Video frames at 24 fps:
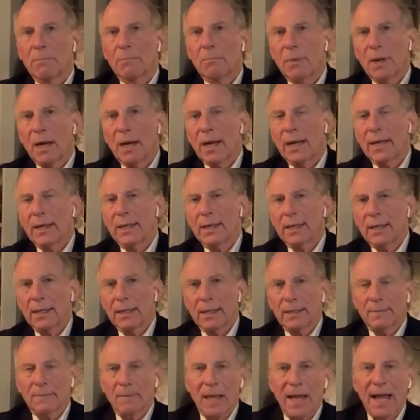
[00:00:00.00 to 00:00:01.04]
by
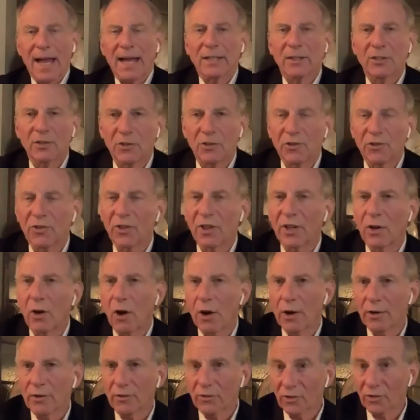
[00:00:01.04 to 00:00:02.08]
actors that
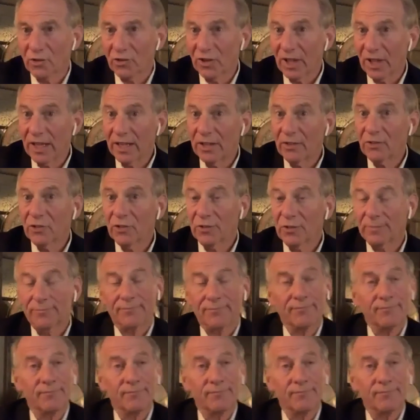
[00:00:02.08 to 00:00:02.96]
aren't states,